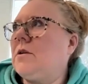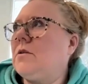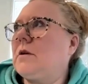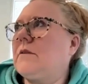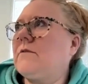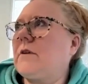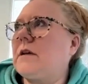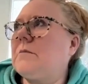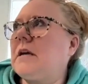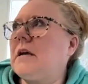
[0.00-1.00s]
You can
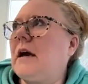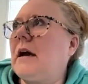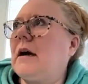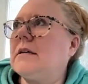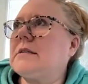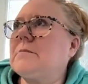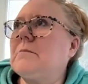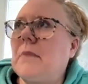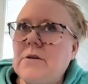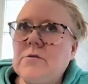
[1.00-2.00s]
find me at
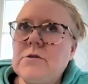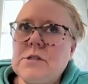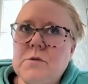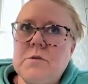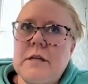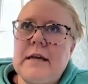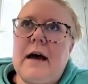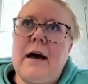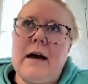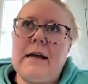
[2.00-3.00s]

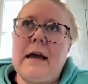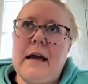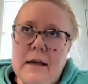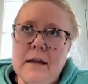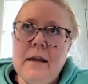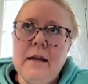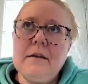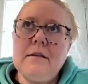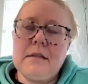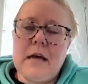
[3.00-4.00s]

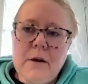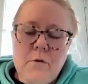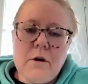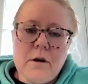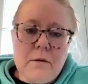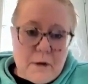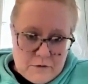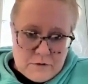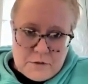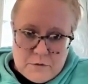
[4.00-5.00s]
microschooling.in.org,
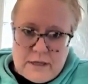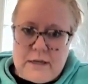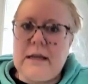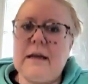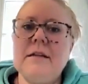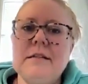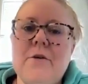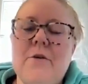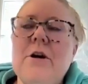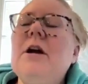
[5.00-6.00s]

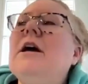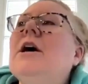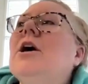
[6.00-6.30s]
microschoolingindiana.org.